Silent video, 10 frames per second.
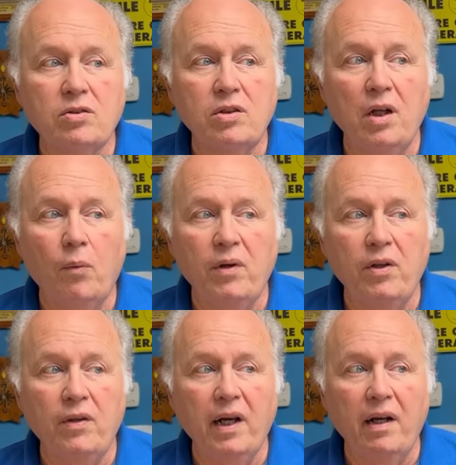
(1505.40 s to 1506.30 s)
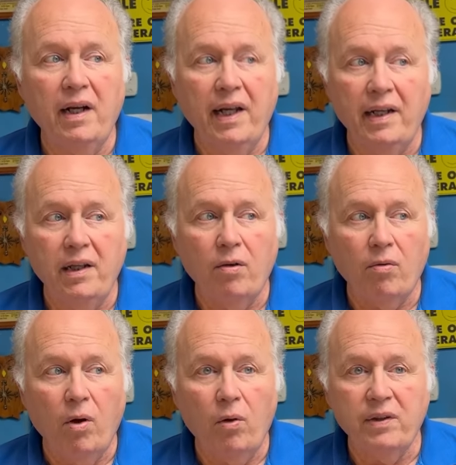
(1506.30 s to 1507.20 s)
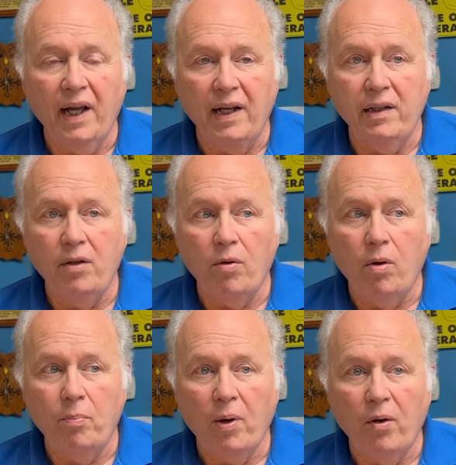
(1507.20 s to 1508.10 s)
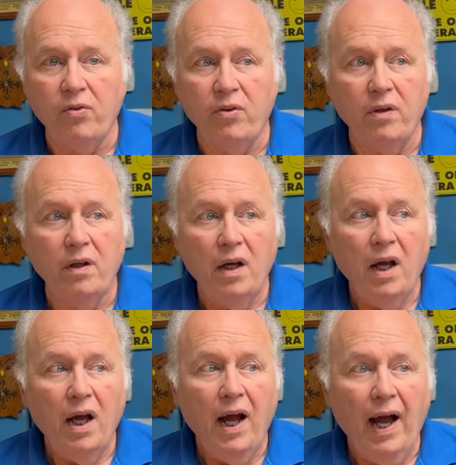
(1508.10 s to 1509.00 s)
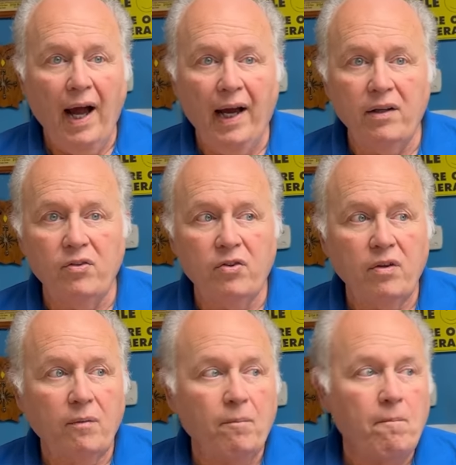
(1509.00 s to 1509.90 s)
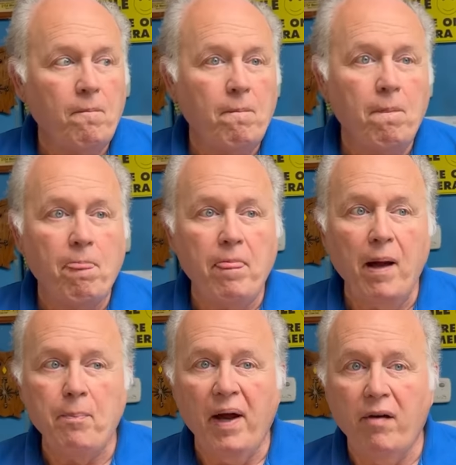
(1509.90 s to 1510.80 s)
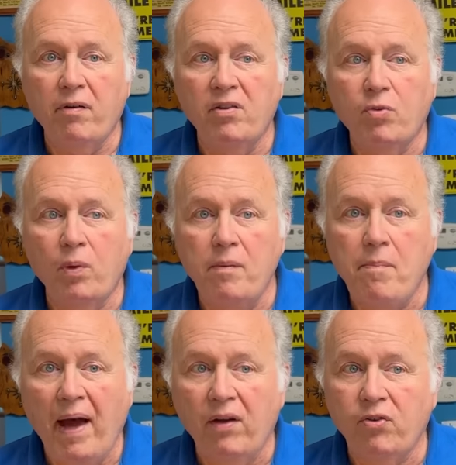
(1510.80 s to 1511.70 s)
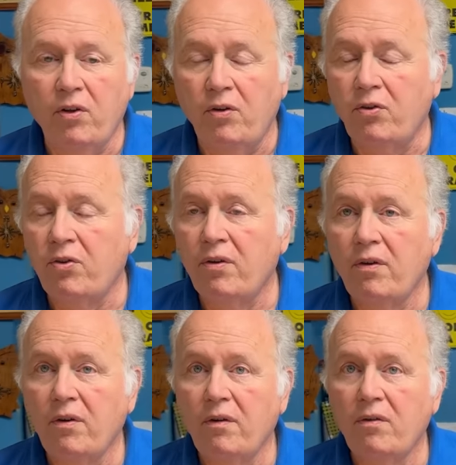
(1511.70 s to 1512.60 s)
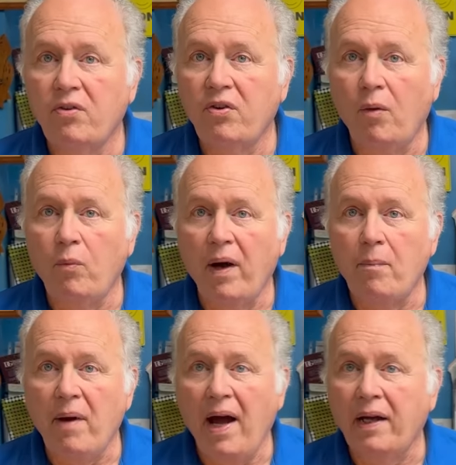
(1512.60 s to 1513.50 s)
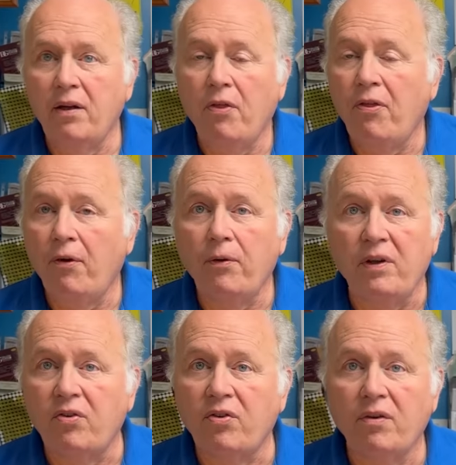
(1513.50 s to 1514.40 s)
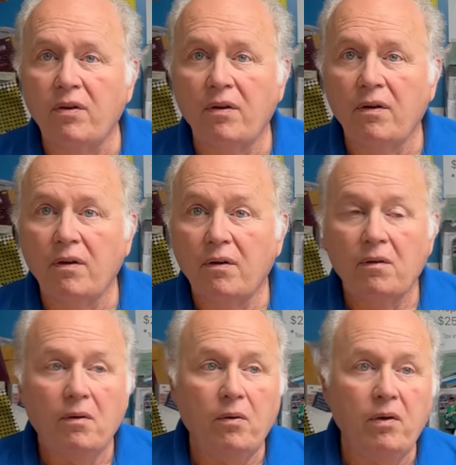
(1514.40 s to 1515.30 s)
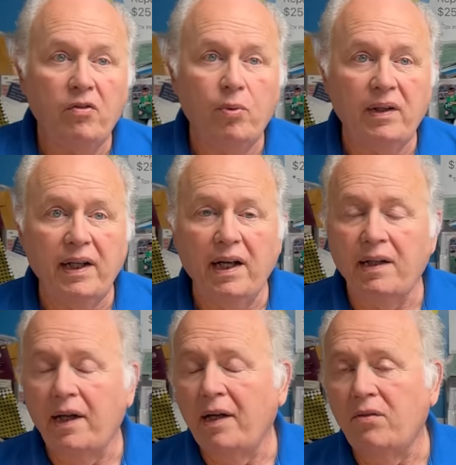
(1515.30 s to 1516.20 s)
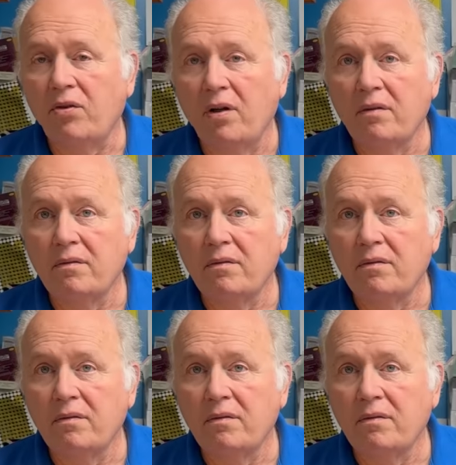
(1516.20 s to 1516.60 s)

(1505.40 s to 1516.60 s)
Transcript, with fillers: You know, when you get an eighty-year-old, ninety-year-old person, and their parents were ambassadors somewhere back in the 30s. Who knows what they got their hands on?